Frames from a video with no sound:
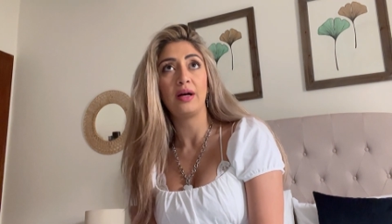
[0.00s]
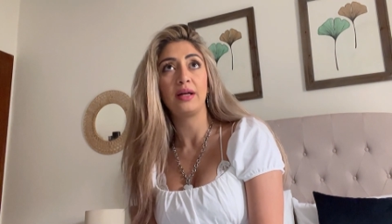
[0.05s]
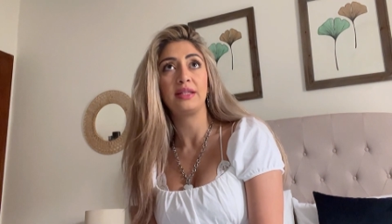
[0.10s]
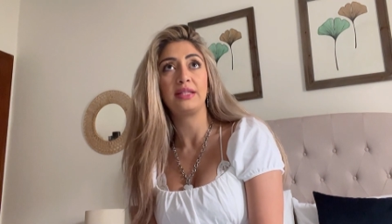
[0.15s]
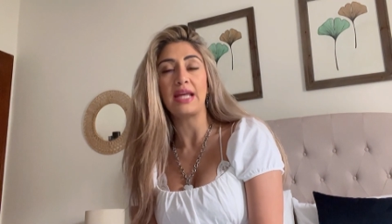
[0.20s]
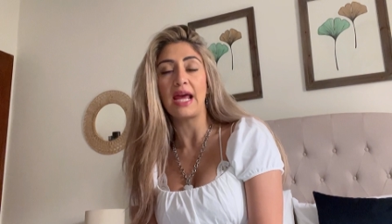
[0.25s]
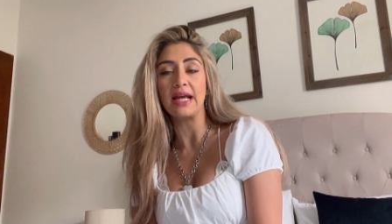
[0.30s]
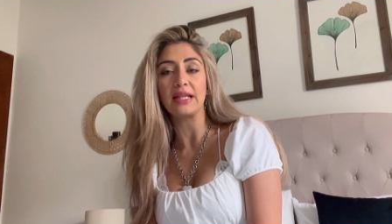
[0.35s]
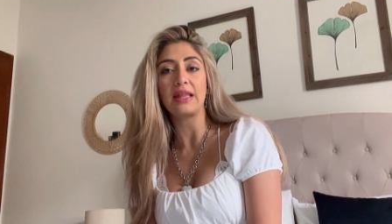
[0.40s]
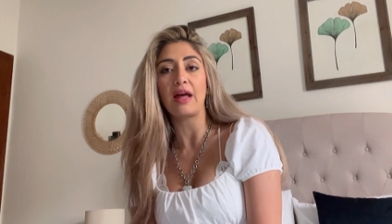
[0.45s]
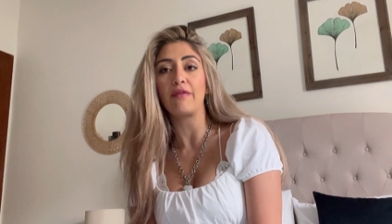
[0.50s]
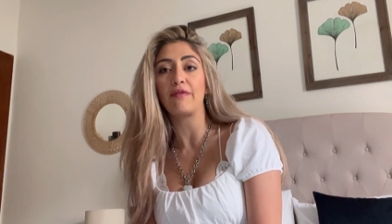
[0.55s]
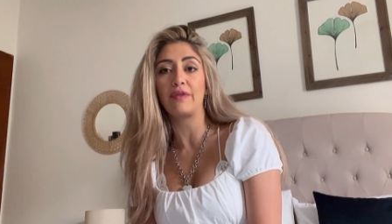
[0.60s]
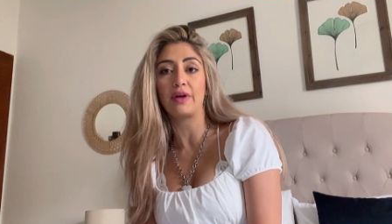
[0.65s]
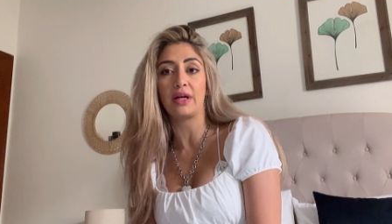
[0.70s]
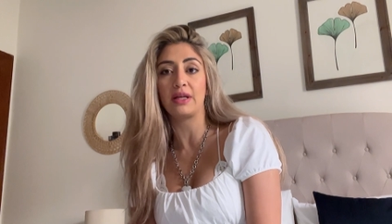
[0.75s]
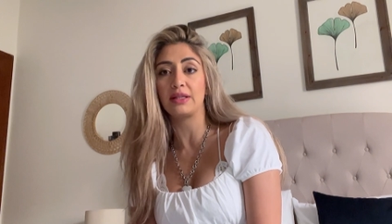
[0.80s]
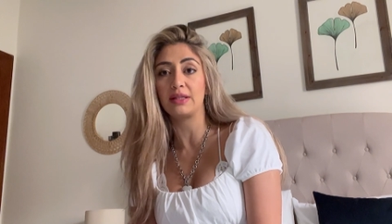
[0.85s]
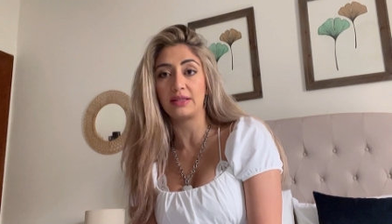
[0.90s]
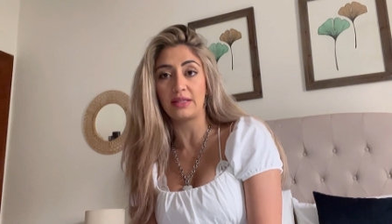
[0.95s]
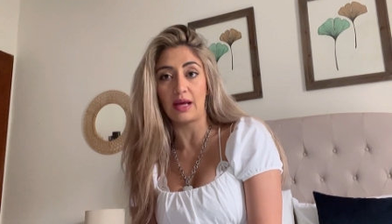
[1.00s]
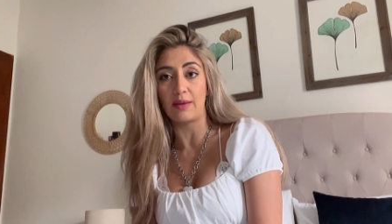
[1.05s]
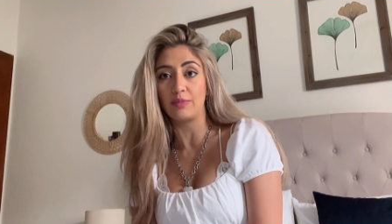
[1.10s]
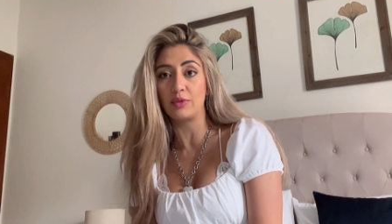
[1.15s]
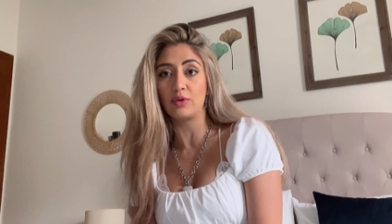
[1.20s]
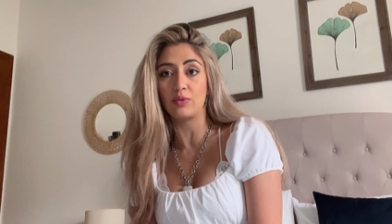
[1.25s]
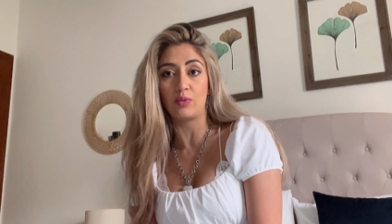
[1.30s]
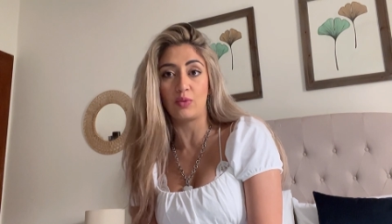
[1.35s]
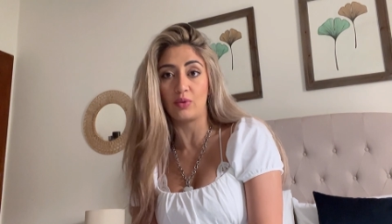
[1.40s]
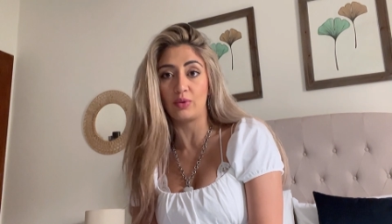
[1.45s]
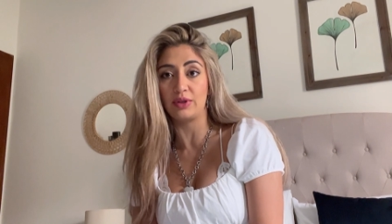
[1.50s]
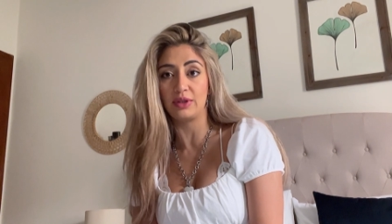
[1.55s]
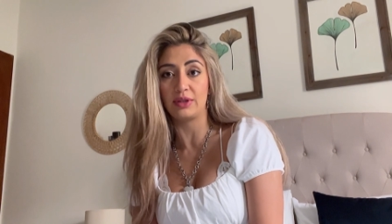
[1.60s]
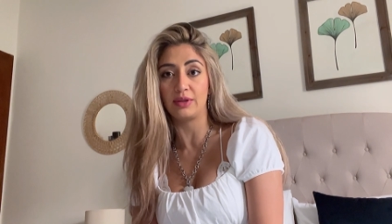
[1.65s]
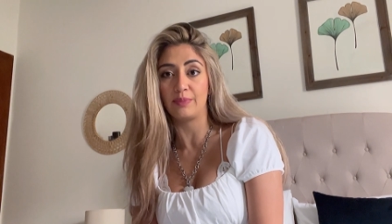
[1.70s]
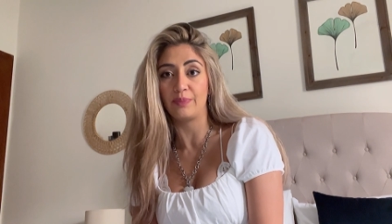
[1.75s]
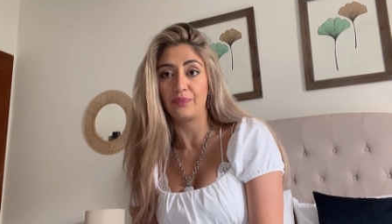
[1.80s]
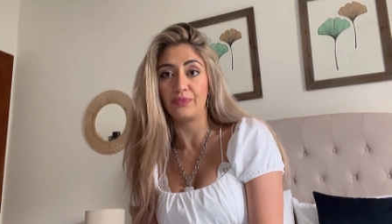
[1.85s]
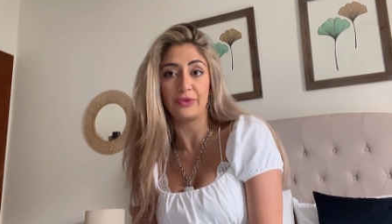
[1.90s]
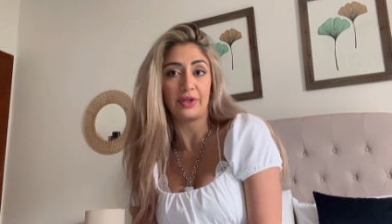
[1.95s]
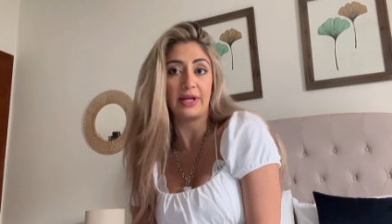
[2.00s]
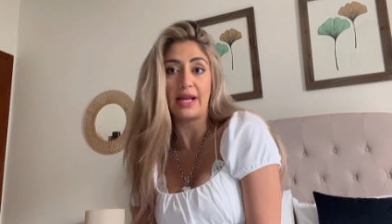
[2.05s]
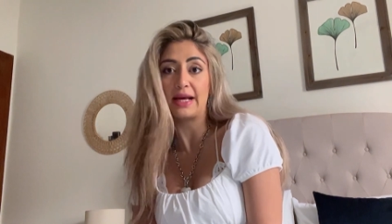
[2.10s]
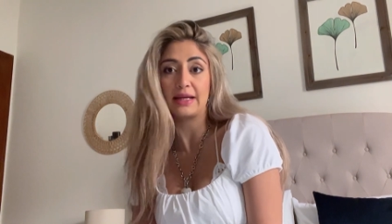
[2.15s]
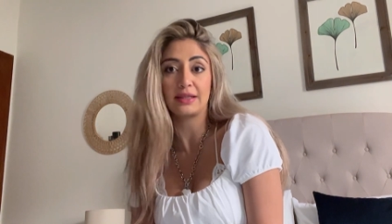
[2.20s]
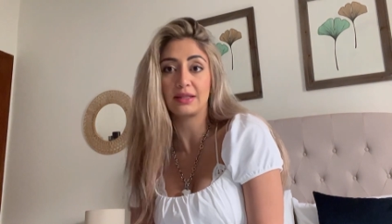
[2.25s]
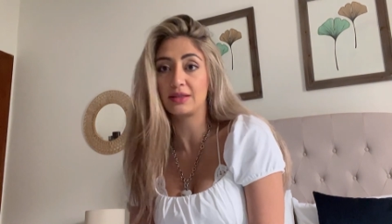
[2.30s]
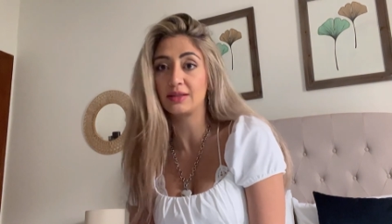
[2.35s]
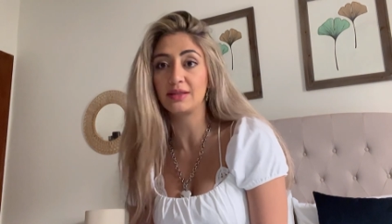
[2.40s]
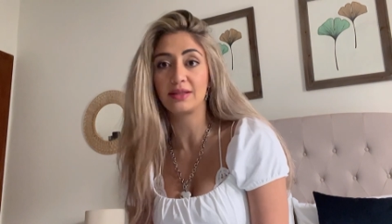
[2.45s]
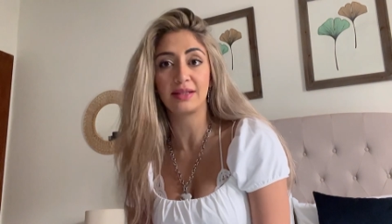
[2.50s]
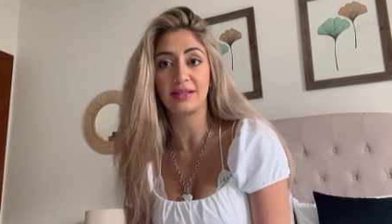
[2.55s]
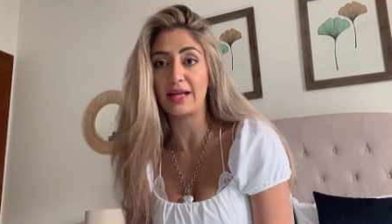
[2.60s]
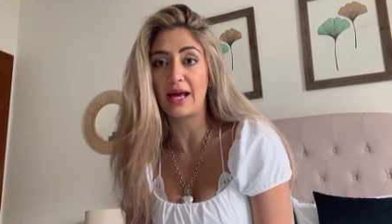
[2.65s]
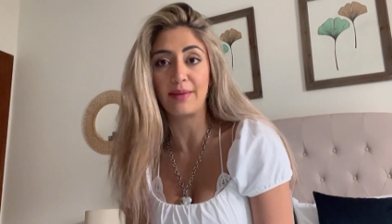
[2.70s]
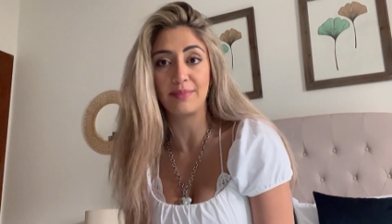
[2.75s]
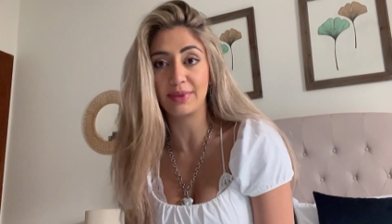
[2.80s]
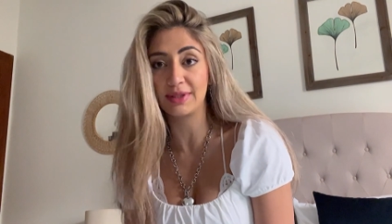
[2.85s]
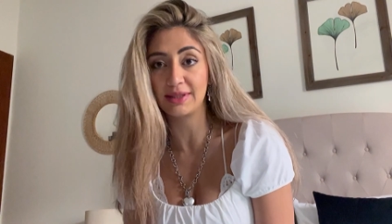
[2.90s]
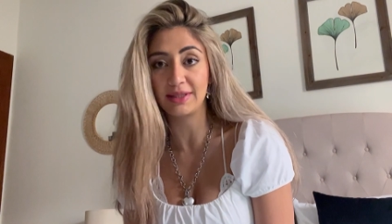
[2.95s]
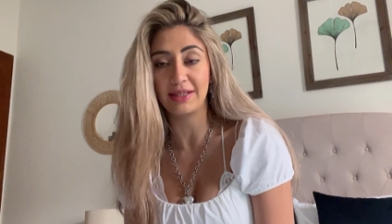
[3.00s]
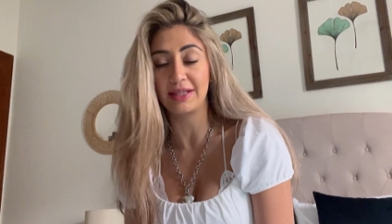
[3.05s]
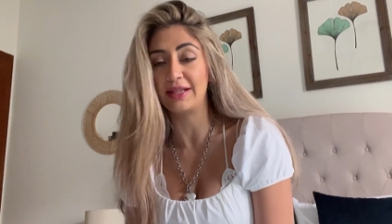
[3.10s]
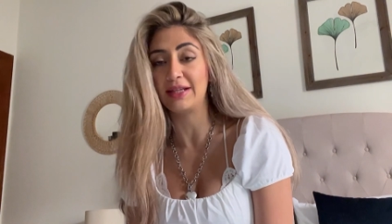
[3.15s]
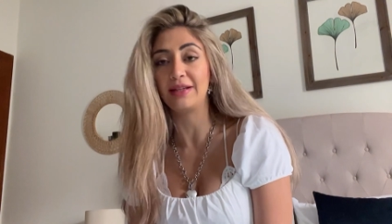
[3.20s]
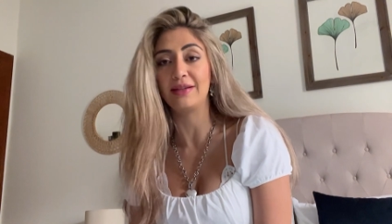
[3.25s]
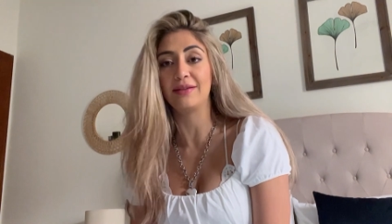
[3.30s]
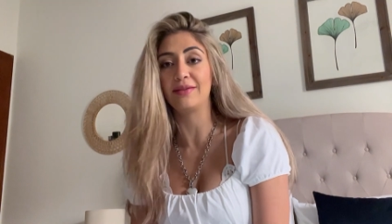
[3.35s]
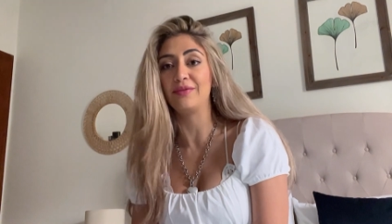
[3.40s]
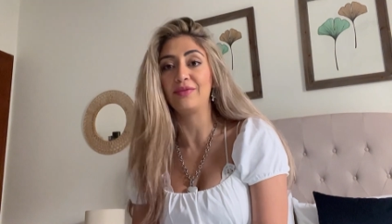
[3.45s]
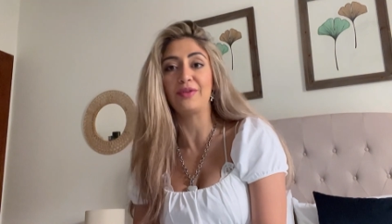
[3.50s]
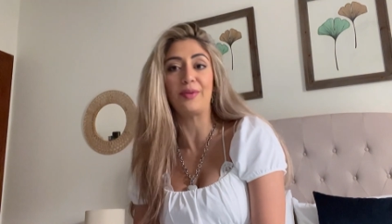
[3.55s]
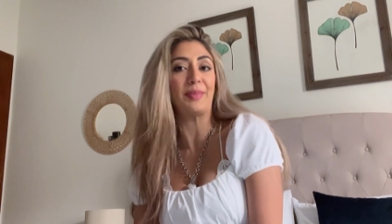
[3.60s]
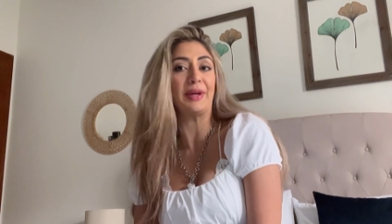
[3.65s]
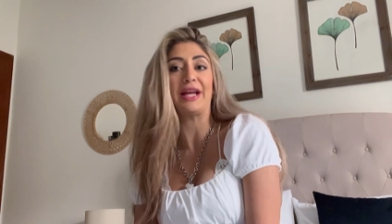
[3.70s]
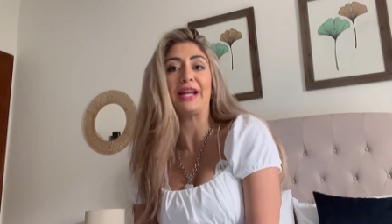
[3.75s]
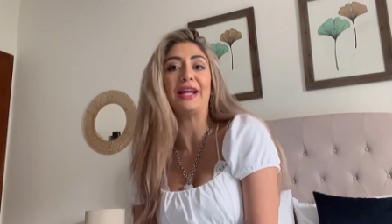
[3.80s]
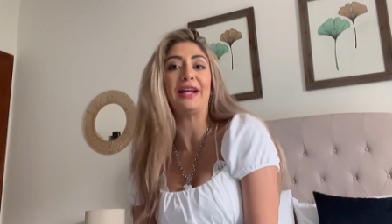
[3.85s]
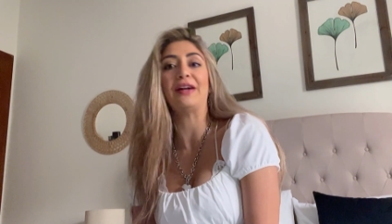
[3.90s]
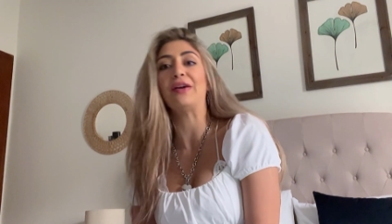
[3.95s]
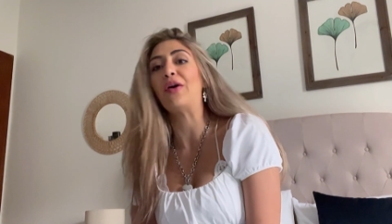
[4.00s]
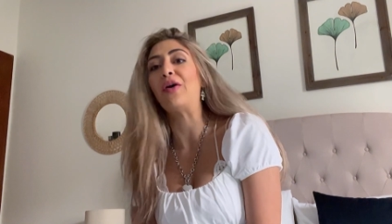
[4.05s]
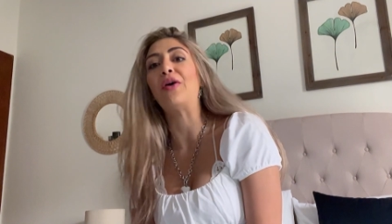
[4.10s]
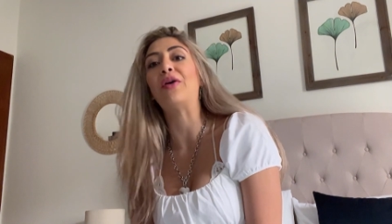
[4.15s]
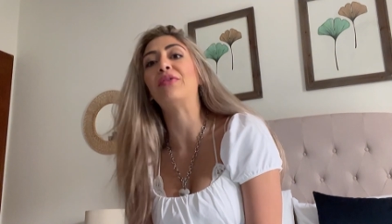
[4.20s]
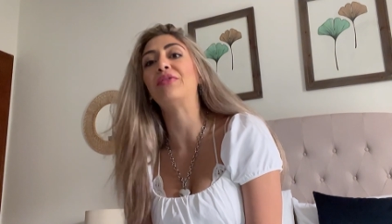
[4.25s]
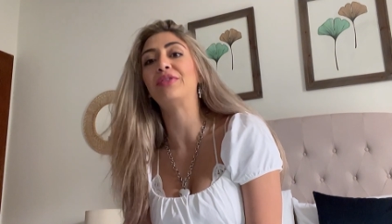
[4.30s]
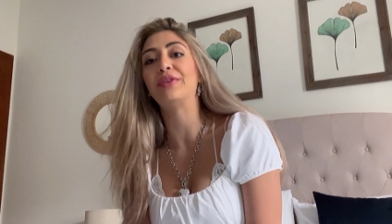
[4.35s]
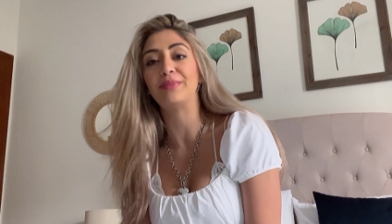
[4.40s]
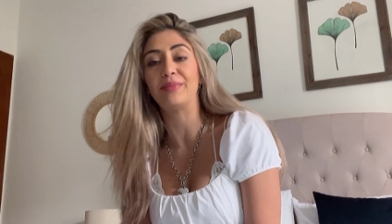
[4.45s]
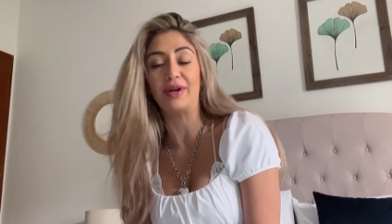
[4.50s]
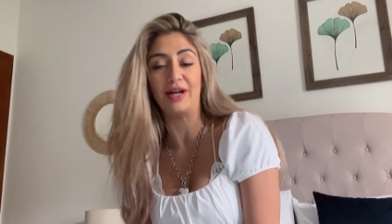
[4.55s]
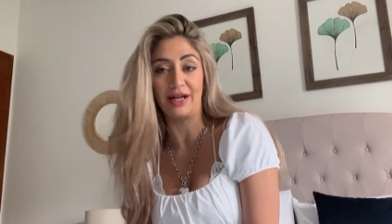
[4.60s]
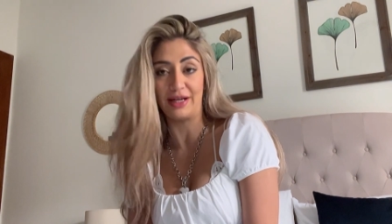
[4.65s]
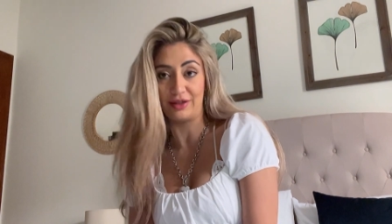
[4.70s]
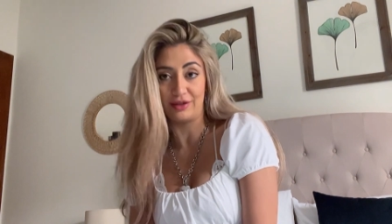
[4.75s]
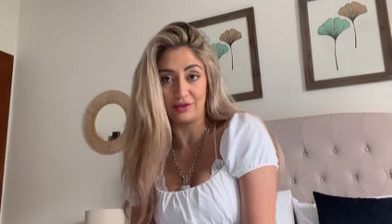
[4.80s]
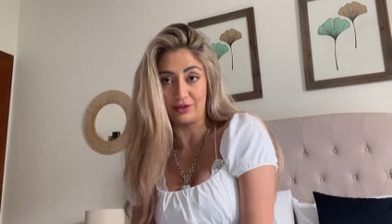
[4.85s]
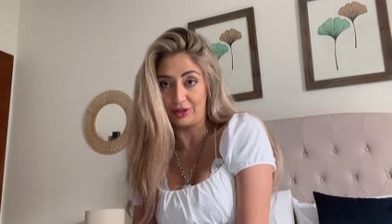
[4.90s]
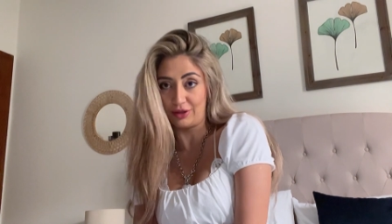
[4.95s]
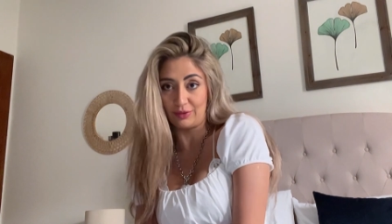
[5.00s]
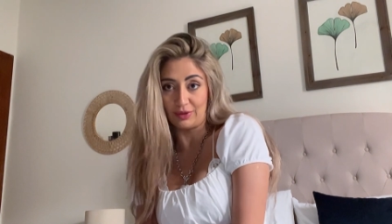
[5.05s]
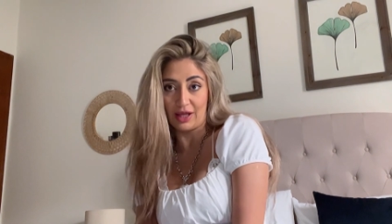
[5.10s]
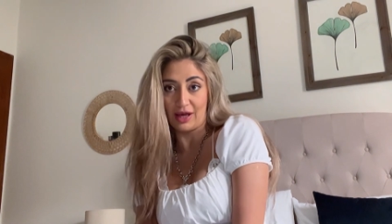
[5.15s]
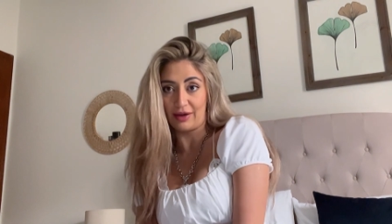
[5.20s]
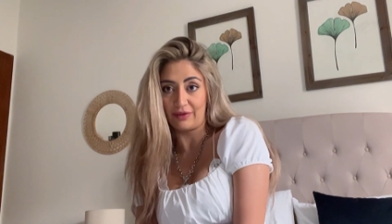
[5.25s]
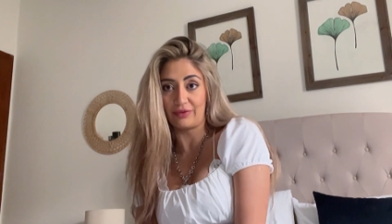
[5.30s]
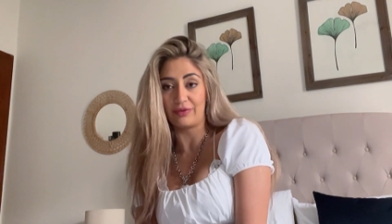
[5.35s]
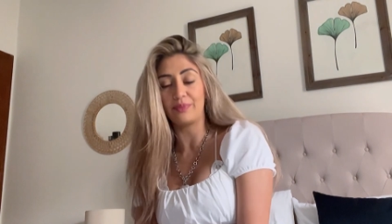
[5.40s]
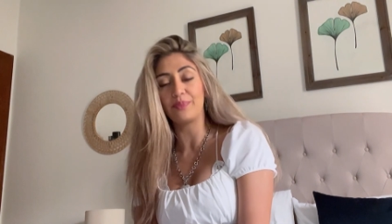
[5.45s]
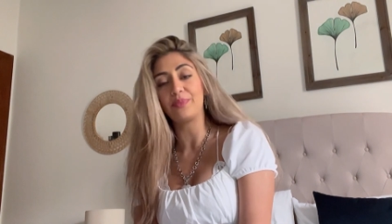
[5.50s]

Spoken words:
take that first step towards the next steps in the beginning of my new life.